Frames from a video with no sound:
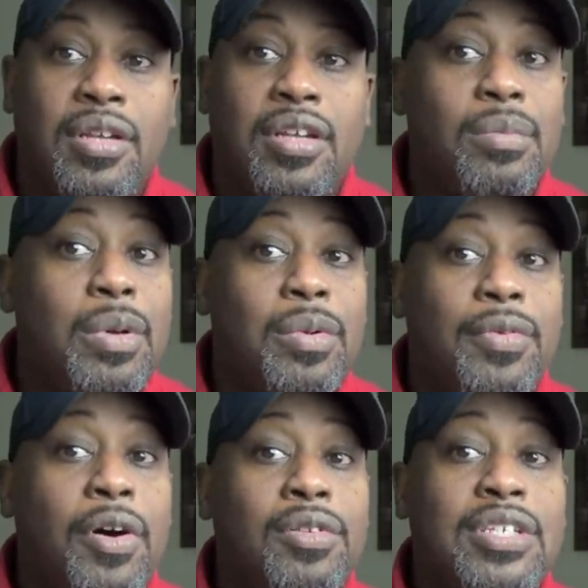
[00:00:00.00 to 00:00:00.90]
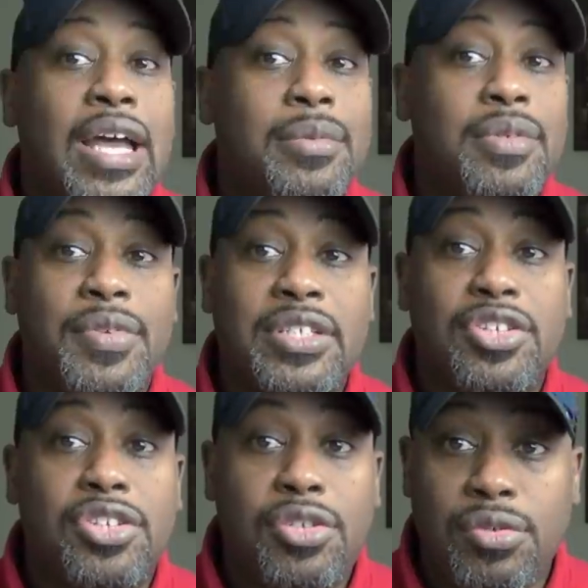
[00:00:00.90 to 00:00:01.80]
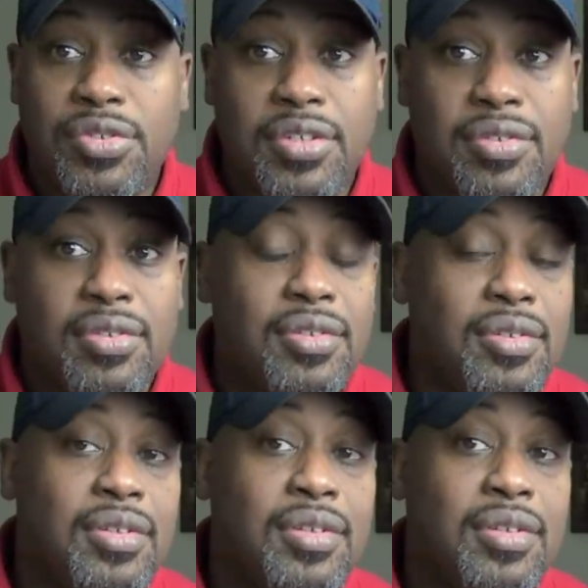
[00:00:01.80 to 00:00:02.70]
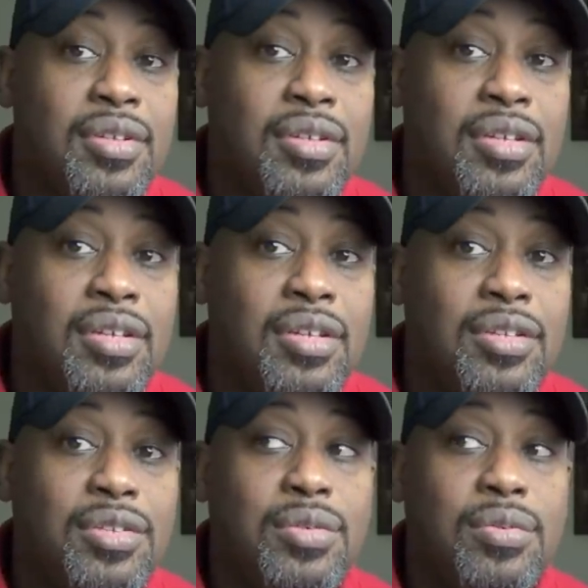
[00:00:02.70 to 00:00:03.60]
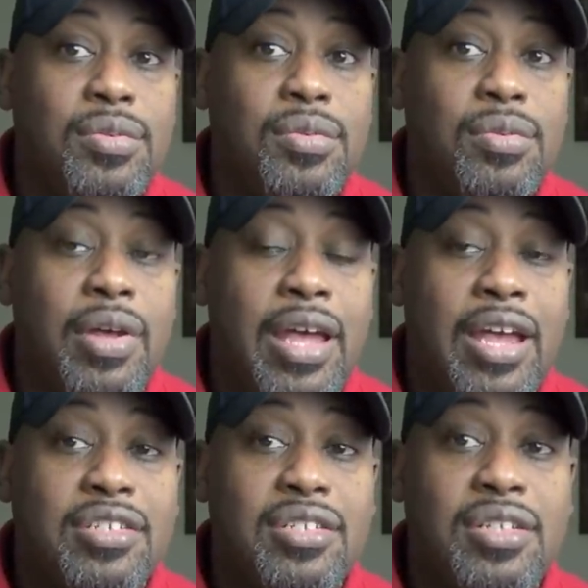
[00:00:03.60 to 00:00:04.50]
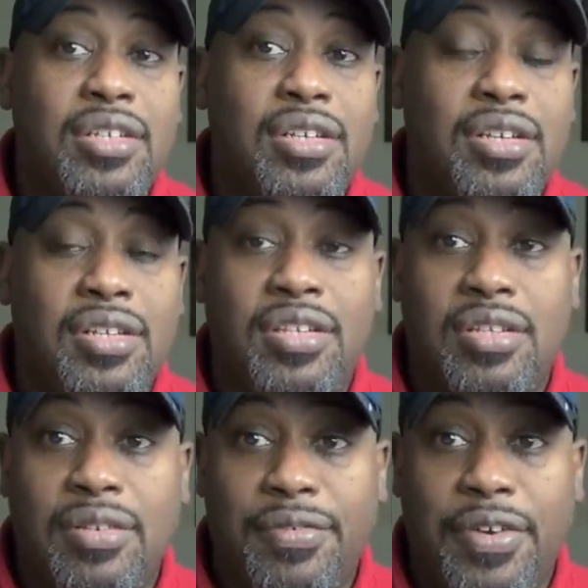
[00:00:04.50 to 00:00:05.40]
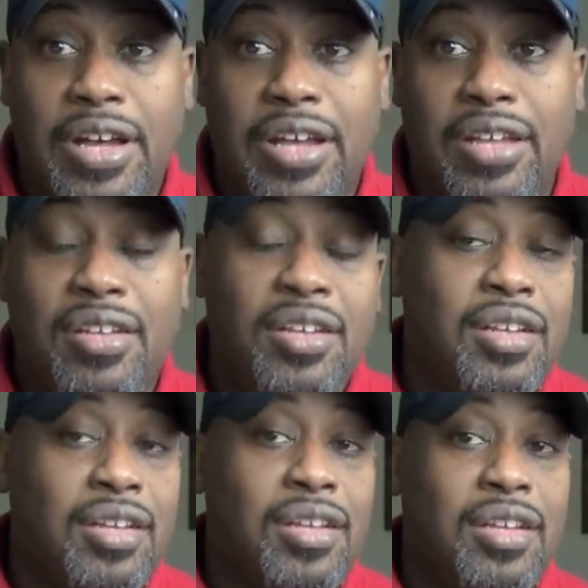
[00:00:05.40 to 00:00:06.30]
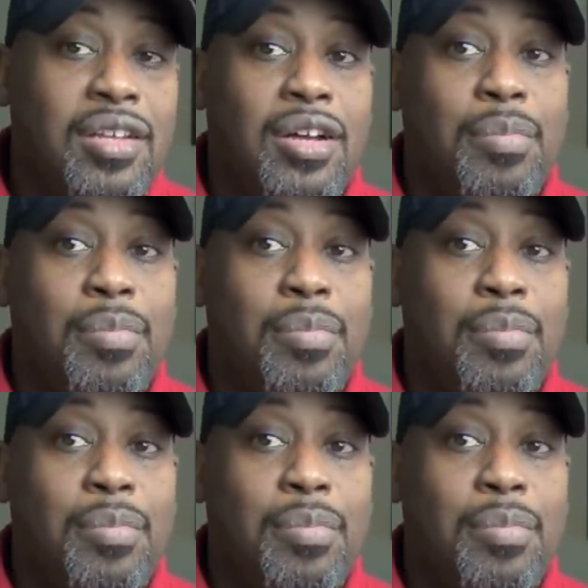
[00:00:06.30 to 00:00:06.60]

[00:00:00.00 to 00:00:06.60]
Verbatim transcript: come up with all types of excuses to actually identify a